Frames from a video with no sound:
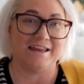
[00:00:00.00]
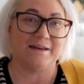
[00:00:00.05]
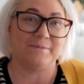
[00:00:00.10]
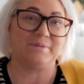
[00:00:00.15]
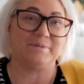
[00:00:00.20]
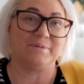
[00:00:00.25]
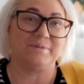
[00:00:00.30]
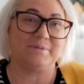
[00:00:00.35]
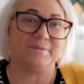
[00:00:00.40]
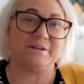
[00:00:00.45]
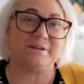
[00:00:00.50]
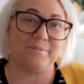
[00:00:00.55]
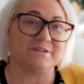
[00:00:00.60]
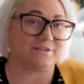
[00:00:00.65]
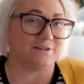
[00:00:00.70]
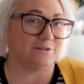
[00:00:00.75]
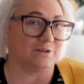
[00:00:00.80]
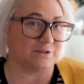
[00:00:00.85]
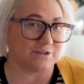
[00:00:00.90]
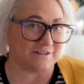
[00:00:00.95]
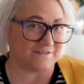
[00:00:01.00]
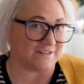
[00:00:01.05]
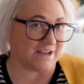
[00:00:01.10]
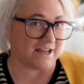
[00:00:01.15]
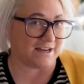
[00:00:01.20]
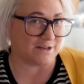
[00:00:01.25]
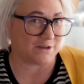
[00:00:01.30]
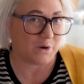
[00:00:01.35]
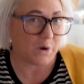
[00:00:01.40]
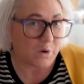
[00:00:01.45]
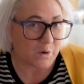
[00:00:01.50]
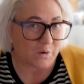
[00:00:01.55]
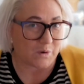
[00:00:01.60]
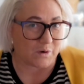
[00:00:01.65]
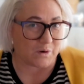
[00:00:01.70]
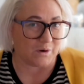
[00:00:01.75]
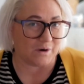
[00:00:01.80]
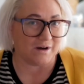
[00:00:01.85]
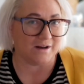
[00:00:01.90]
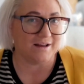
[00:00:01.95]
But up until the launch of Tana
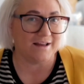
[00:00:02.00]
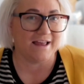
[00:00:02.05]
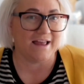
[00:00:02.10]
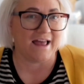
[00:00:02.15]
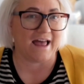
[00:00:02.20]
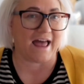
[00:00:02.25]
Core,